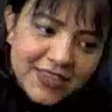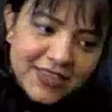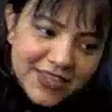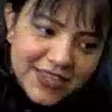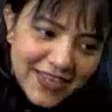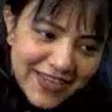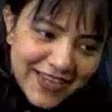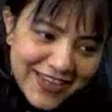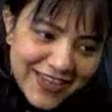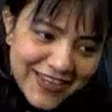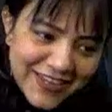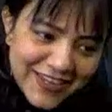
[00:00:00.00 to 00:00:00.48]

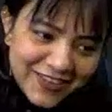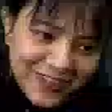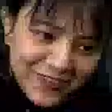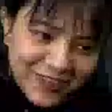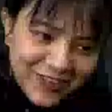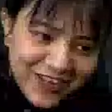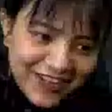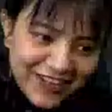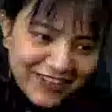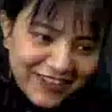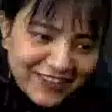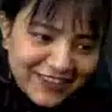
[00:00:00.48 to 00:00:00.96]
Thank you,
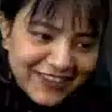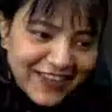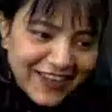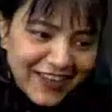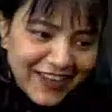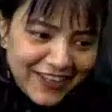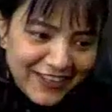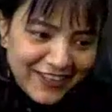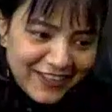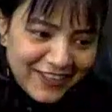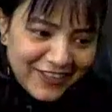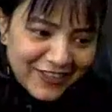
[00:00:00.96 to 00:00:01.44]
Rahi.
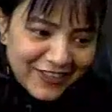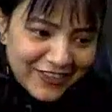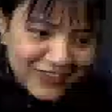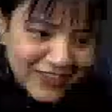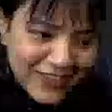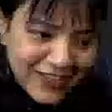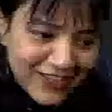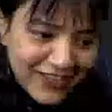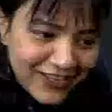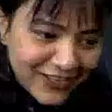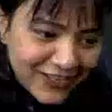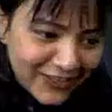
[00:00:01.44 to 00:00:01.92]

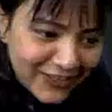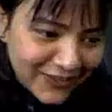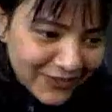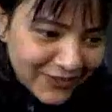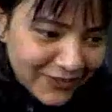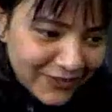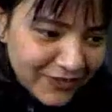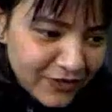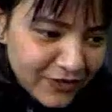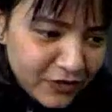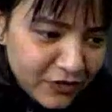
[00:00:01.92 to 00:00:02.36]
Thank you.